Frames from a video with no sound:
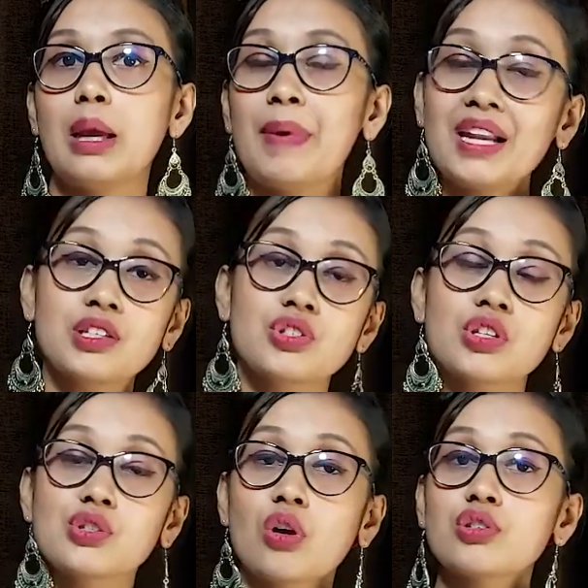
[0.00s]

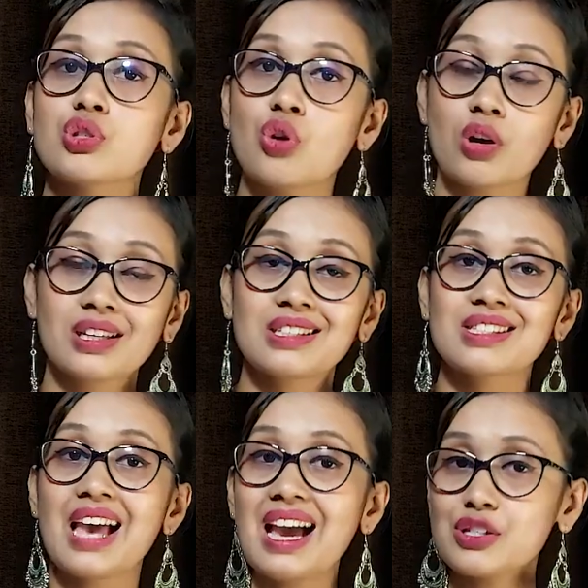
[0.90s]
bandages or
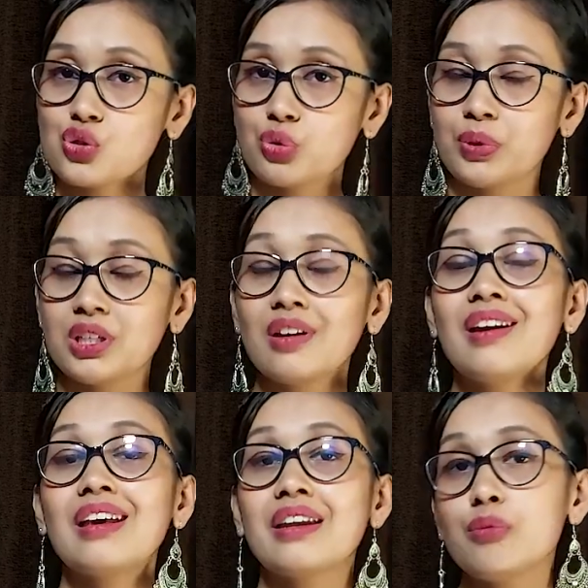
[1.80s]
stockings has to be
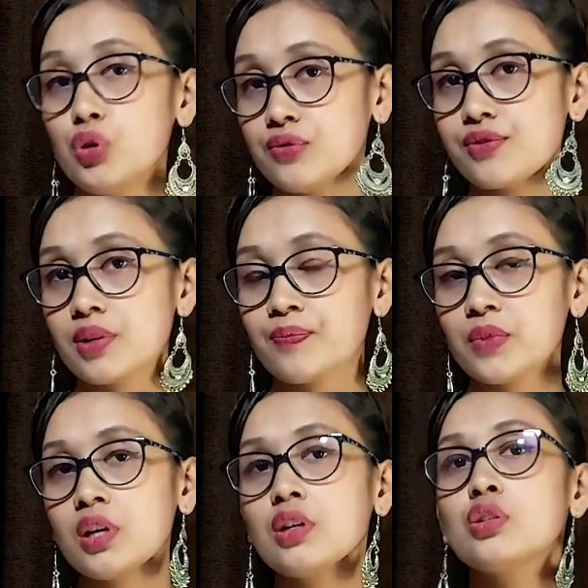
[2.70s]
removed.
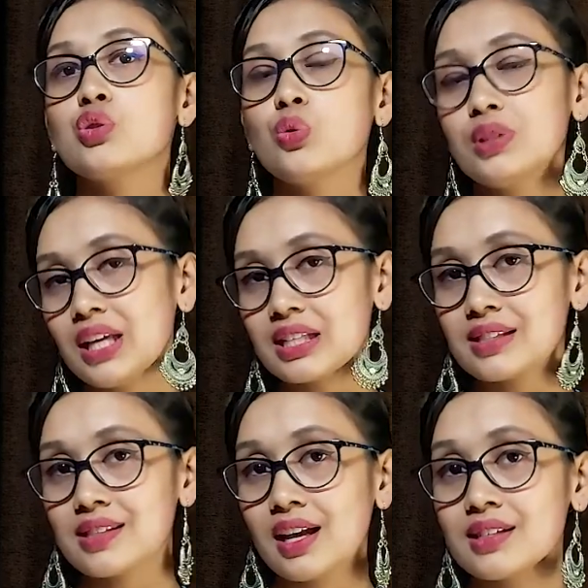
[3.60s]
Do the
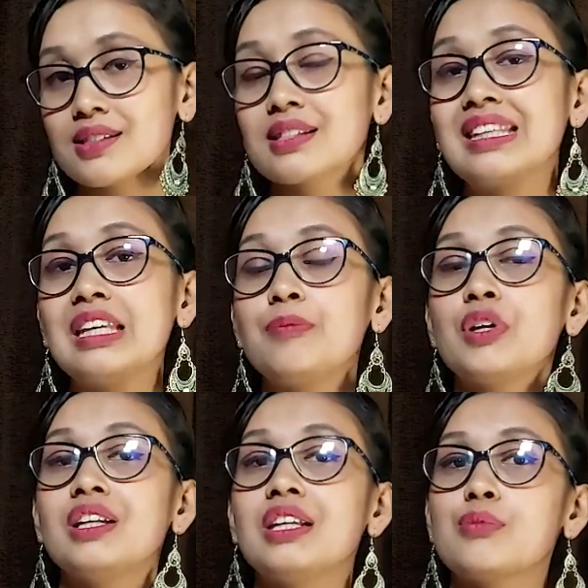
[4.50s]
exercise, keep
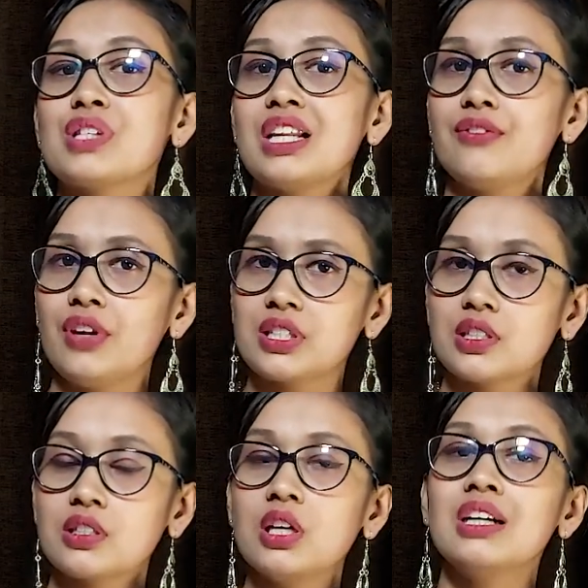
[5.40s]
your limbs
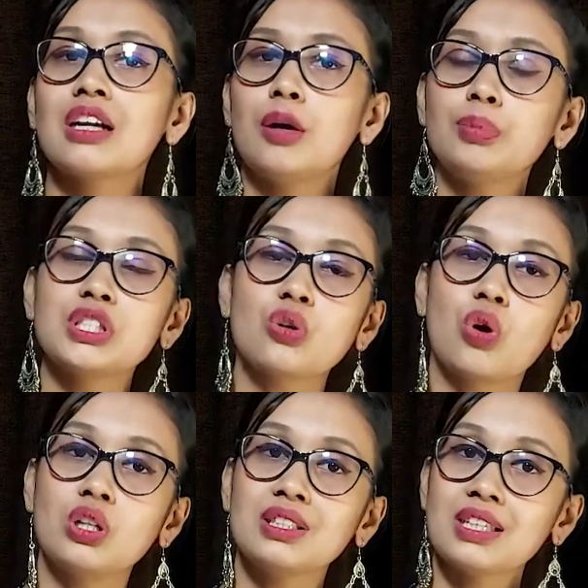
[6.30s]
elevated, complete
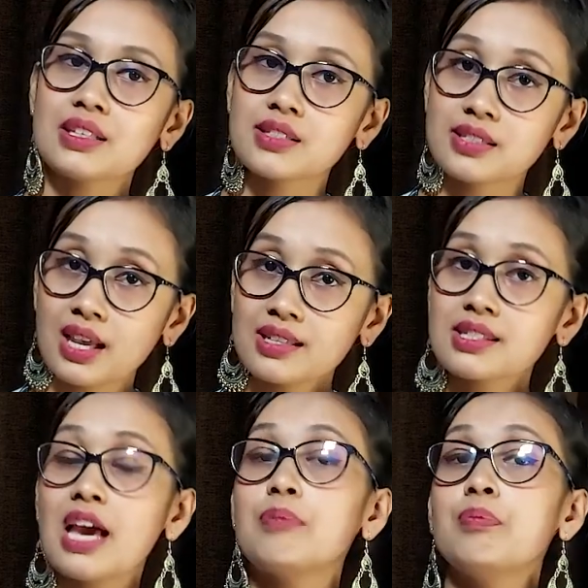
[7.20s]
all the exercise,
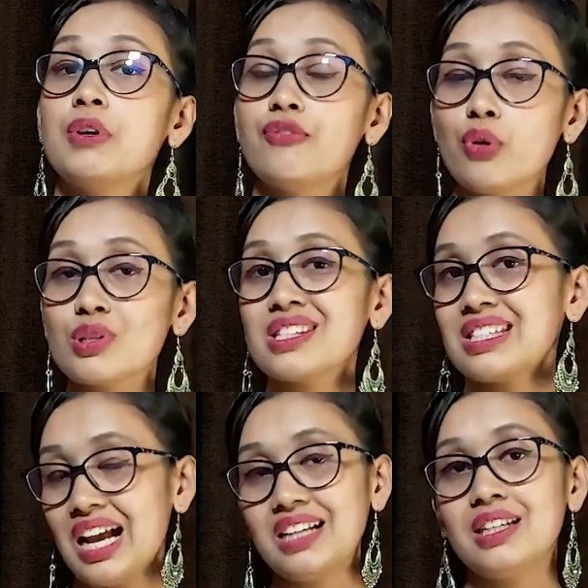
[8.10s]
and before
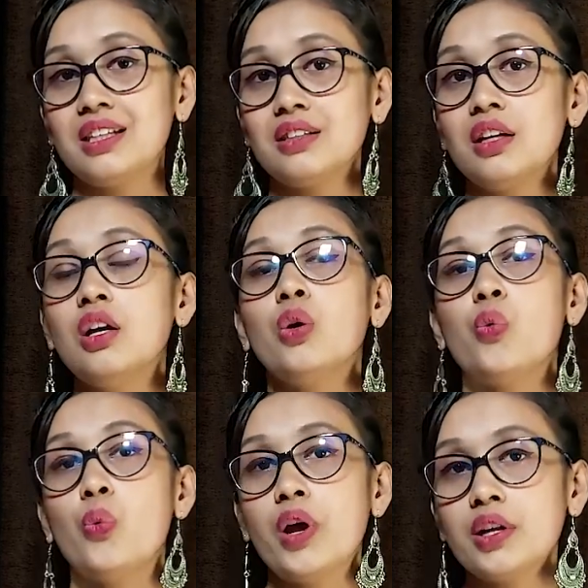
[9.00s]
standing,
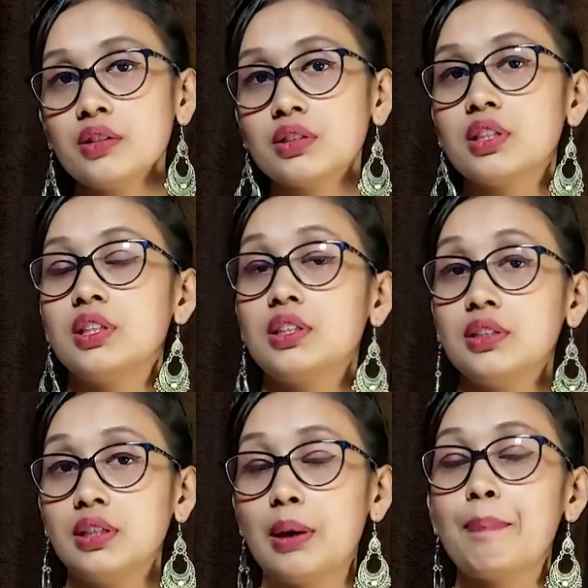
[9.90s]
wear
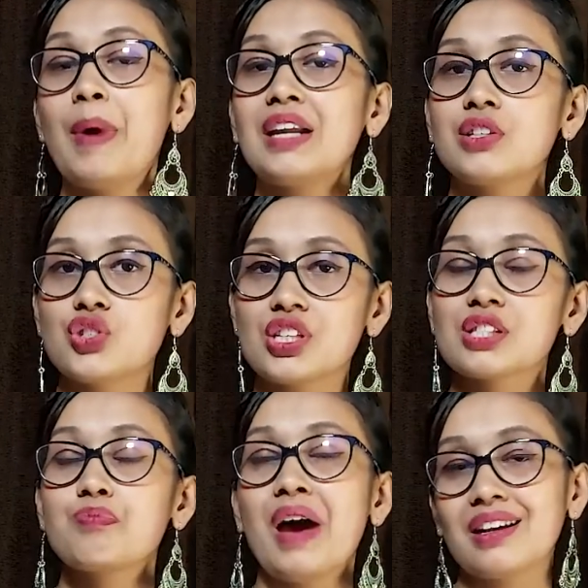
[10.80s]
the
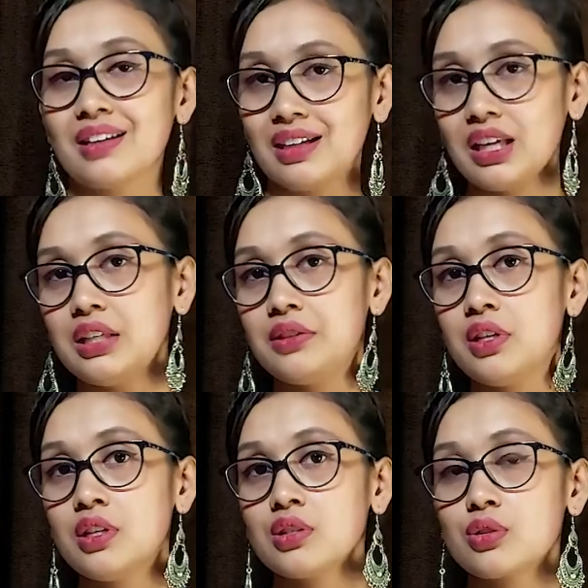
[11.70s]
bandages back again.
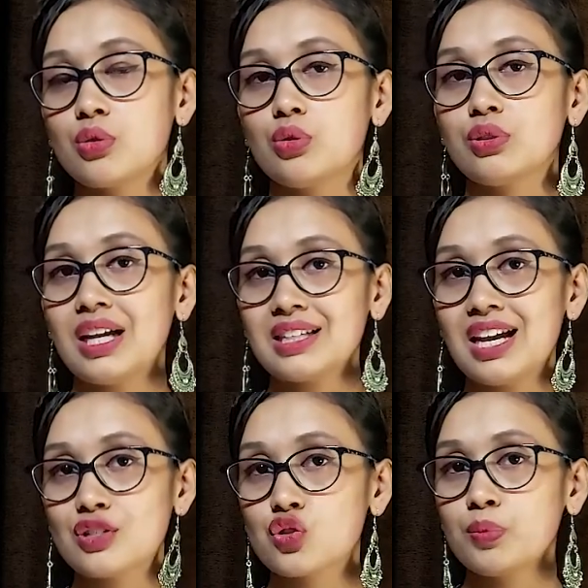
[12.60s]
So that
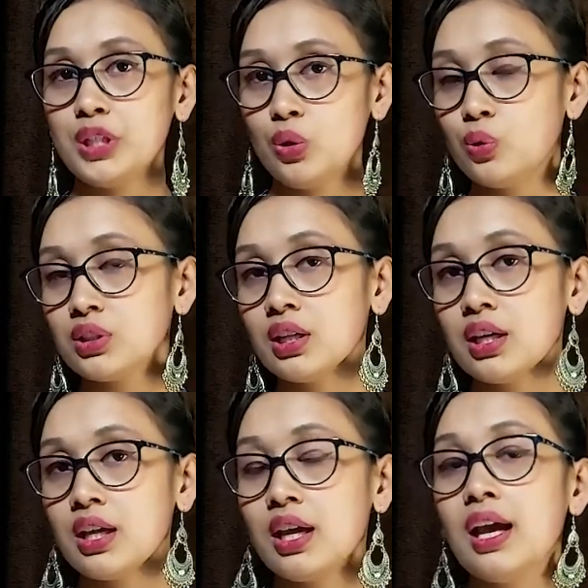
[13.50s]
has to be known.
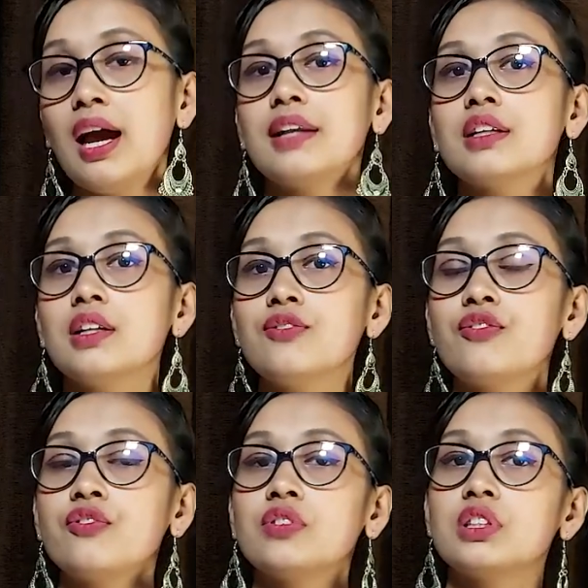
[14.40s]
And
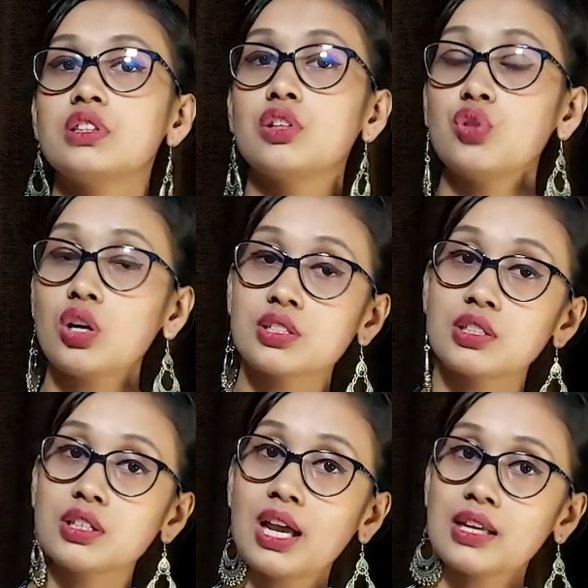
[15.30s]
if the
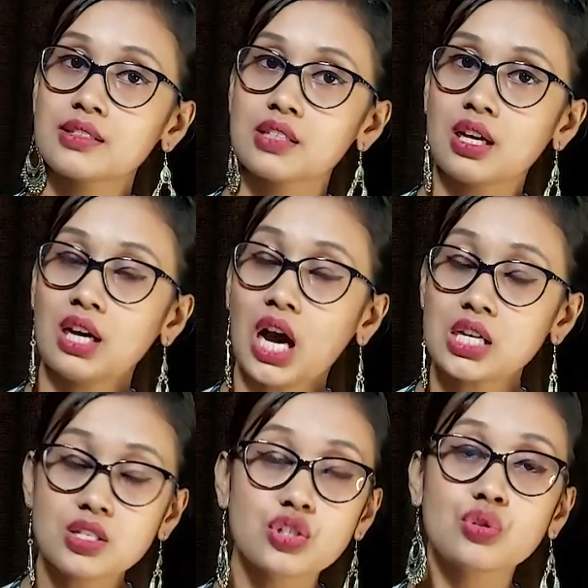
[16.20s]
doctor has
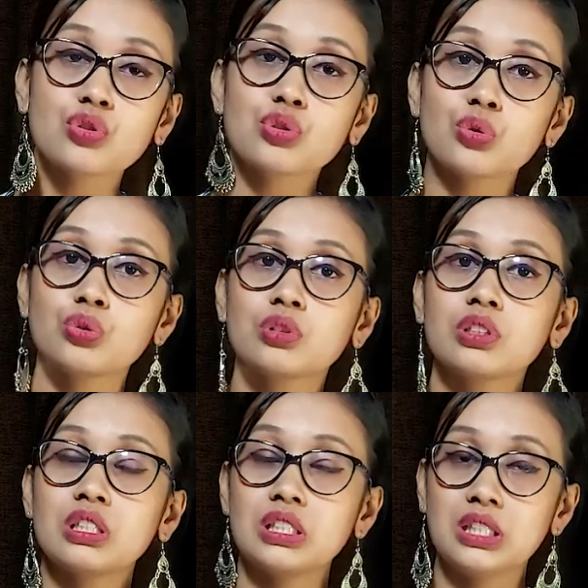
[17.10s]
asked you to do
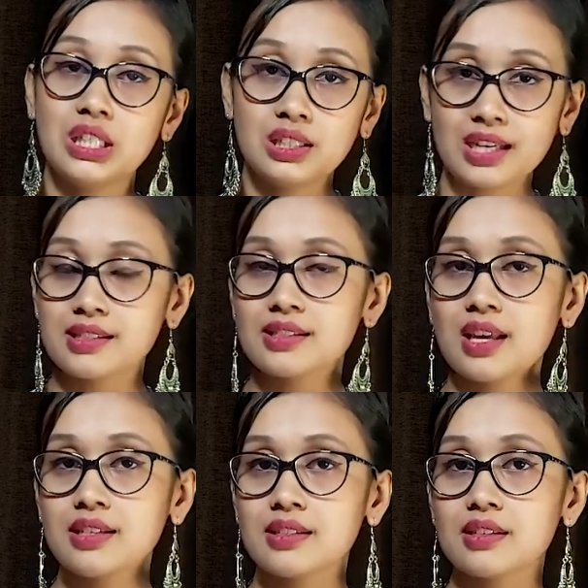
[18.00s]
the
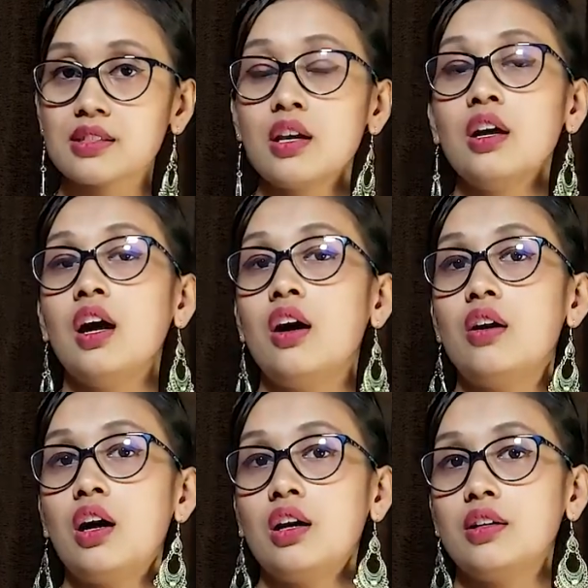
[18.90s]
exercises
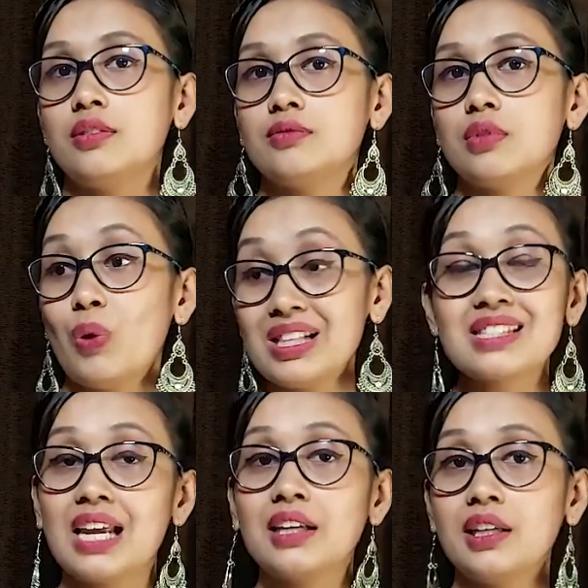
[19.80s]
while
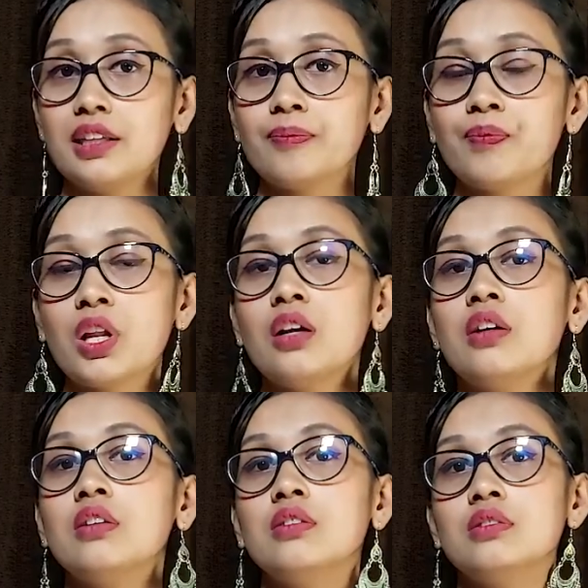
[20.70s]
standing,
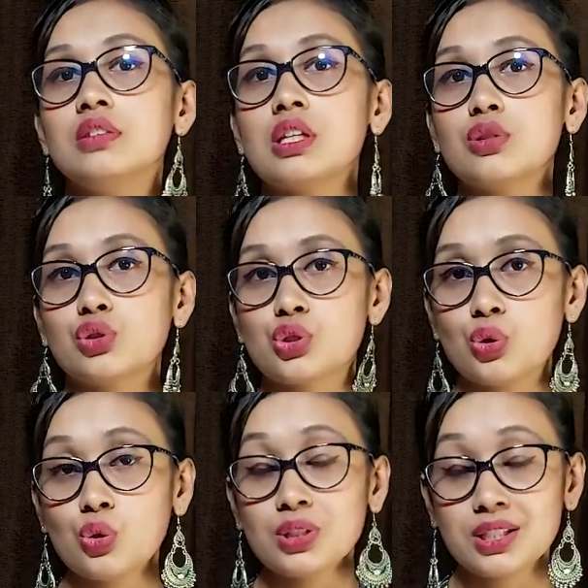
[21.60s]

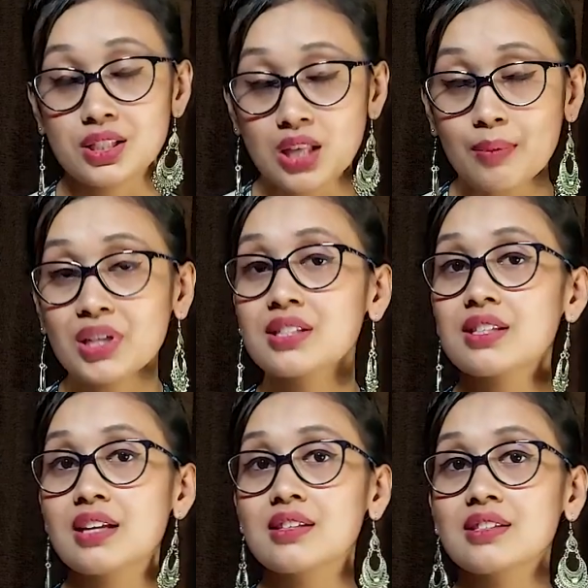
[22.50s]
so some
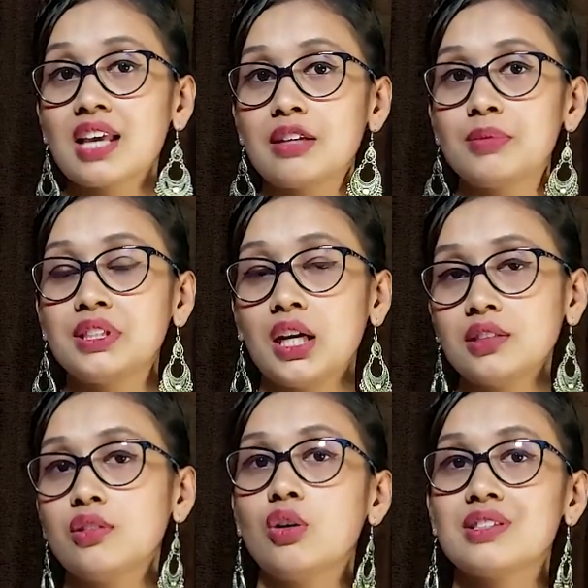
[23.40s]
exercises can be
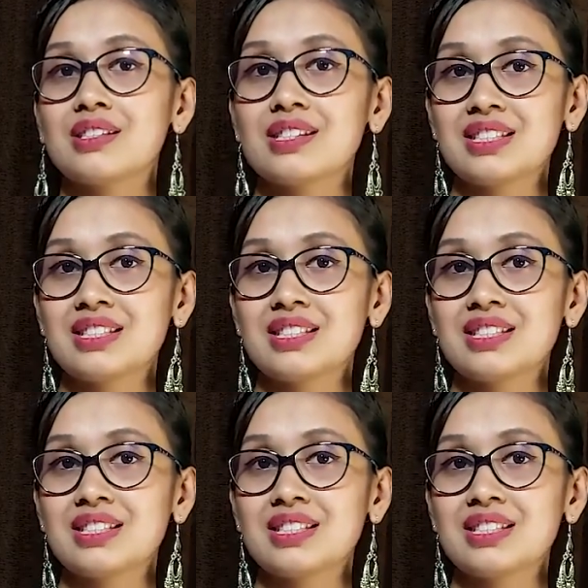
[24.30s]
done on